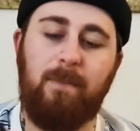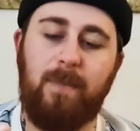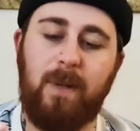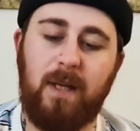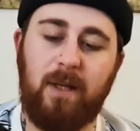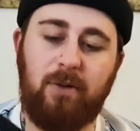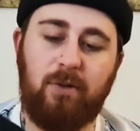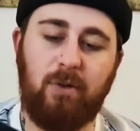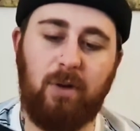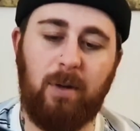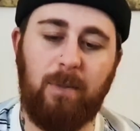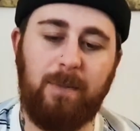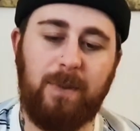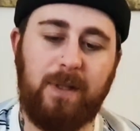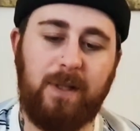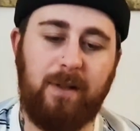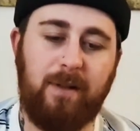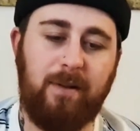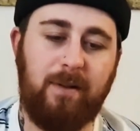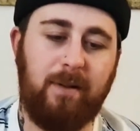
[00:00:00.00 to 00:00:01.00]
big
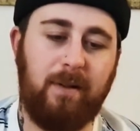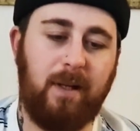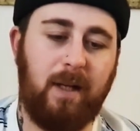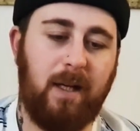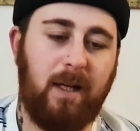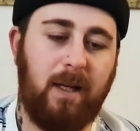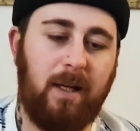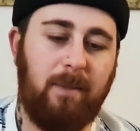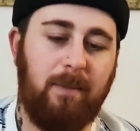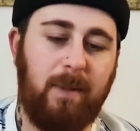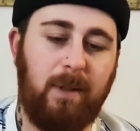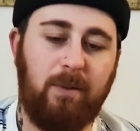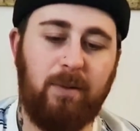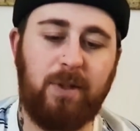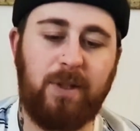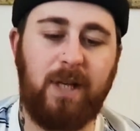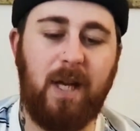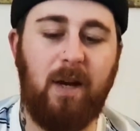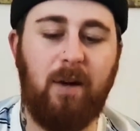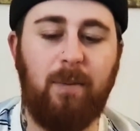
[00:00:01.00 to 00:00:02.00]
drops, and it will
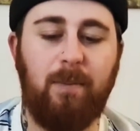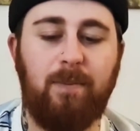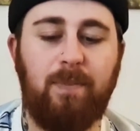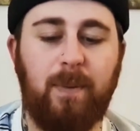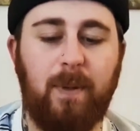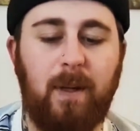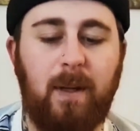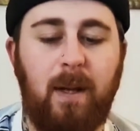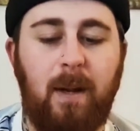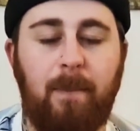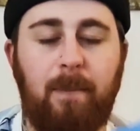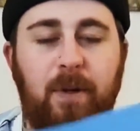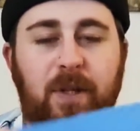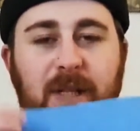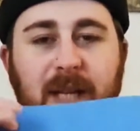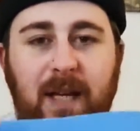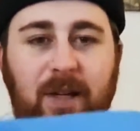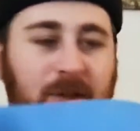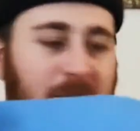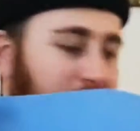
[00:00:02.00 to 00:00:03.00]
just help
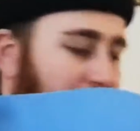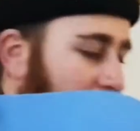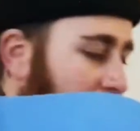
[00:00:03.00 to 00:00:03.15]
protect